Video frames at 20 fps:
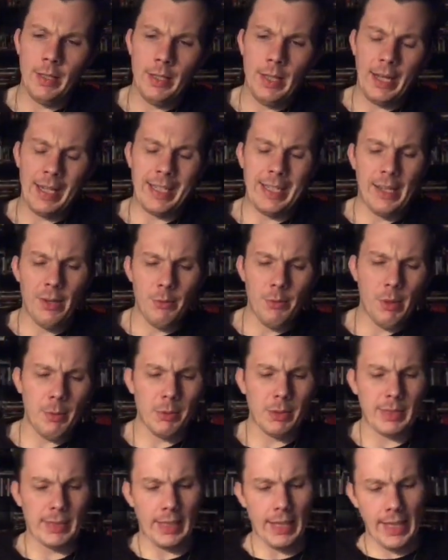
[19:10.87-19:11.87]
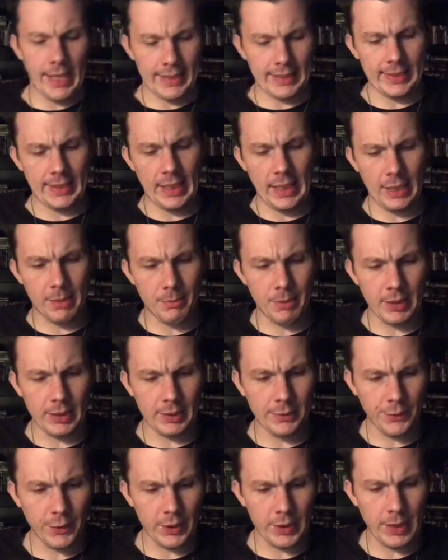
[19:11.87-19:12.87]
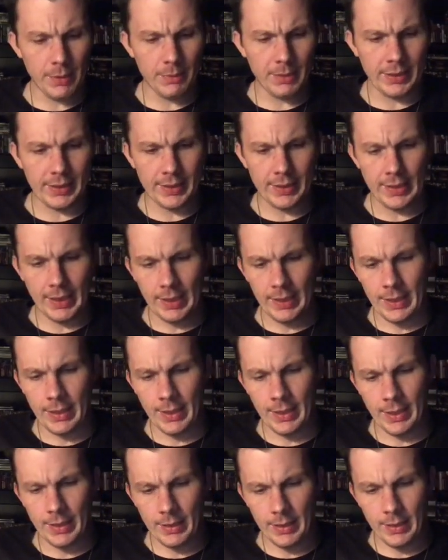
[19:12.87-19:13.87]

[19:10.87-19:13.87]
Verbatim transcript: I can never remember his last name. His first name is Sydney.